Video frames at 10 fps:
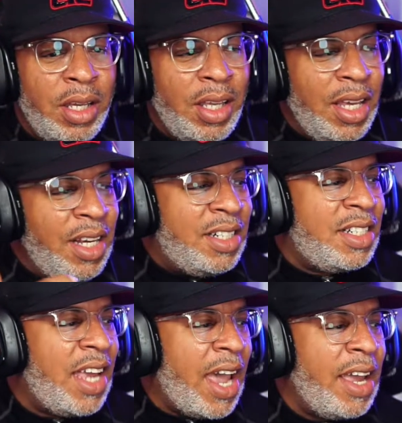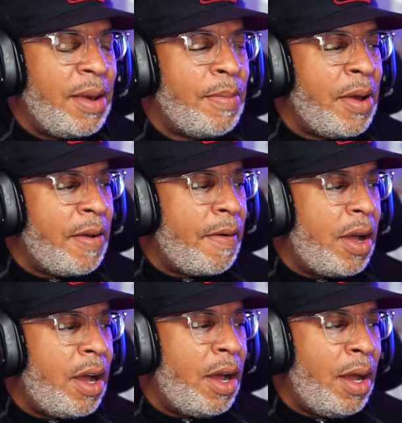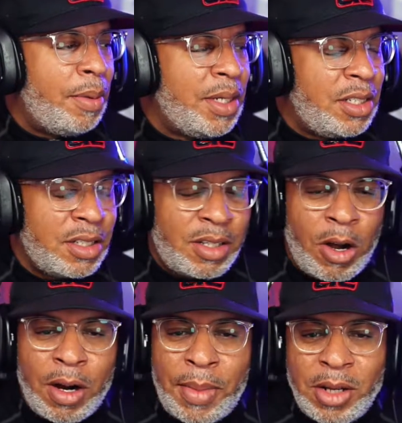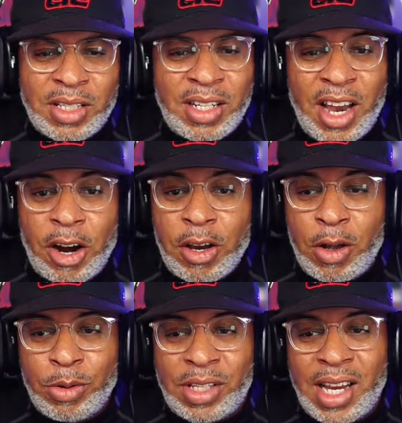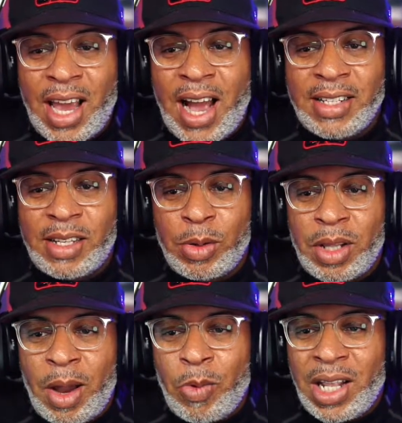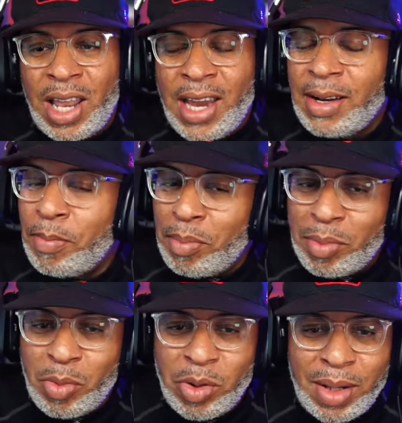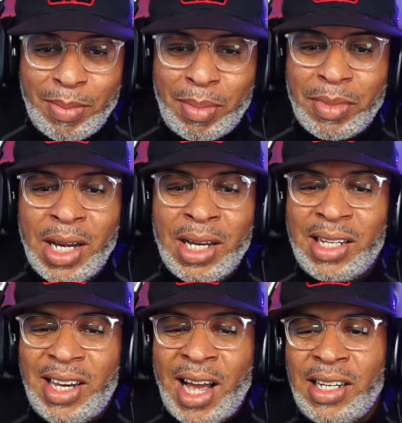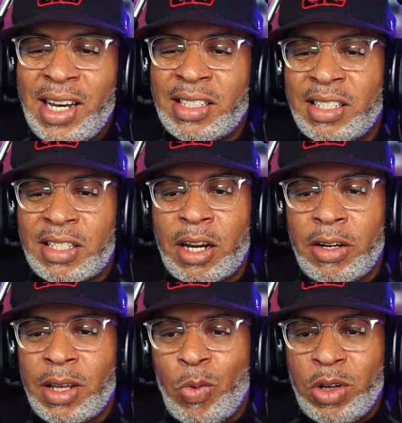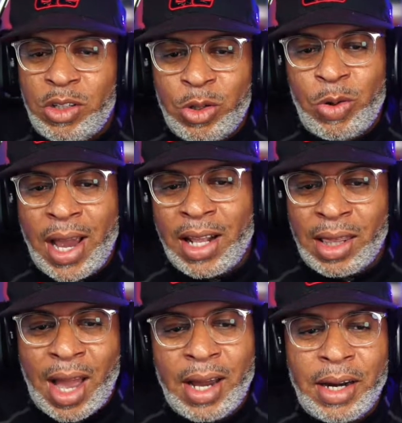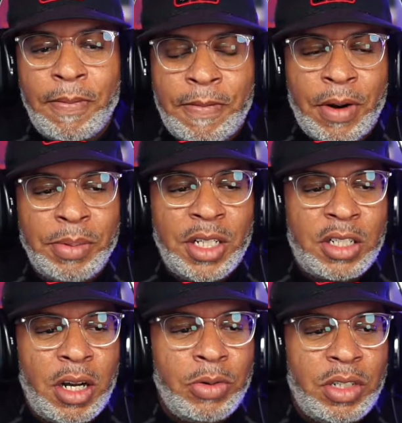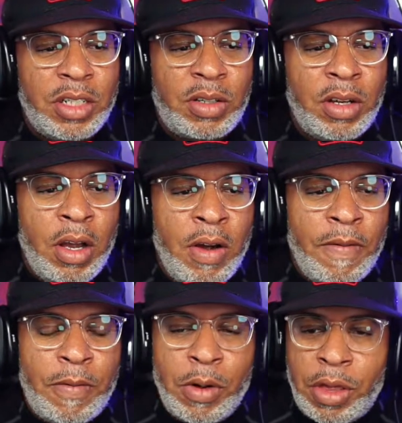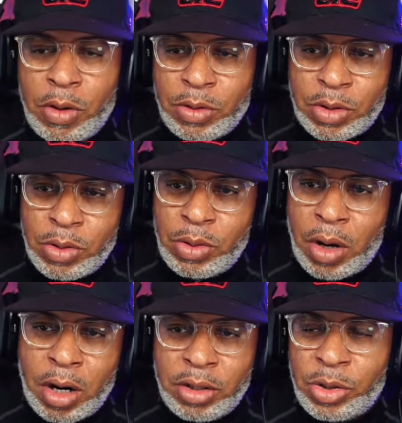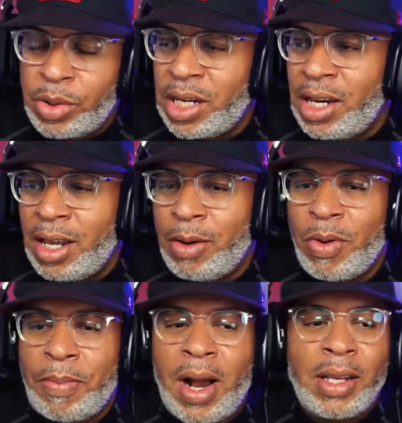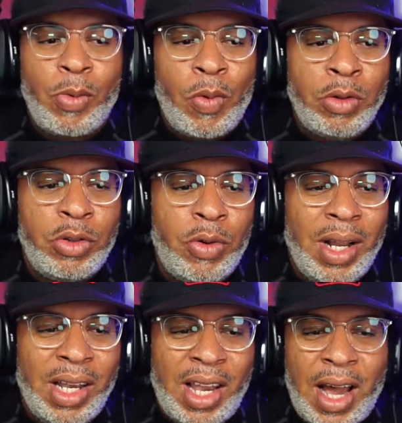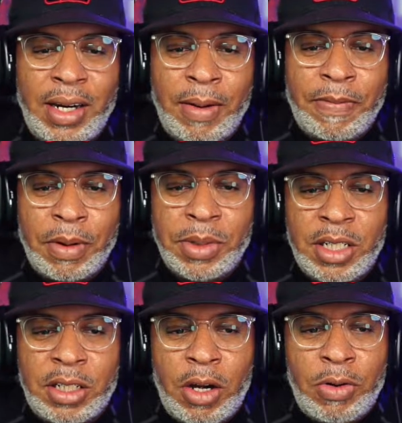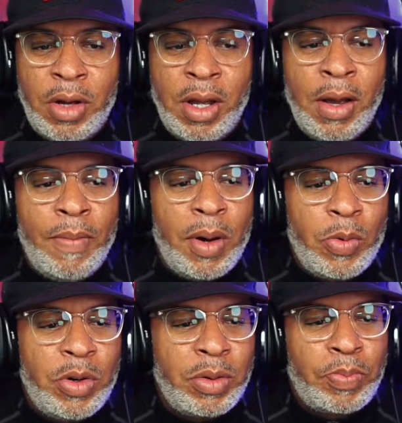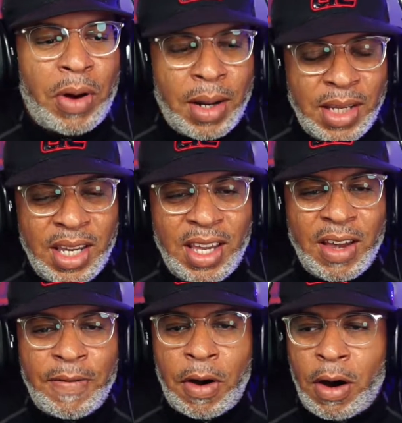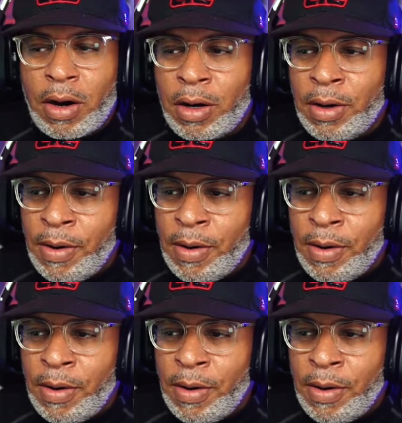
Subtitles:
each game and just talk about scenarios, the guys that we like. We not necessarily will do a lineup from this show, just for those who are joining in. We probably won't do a lineup from this show, but we'll probably give our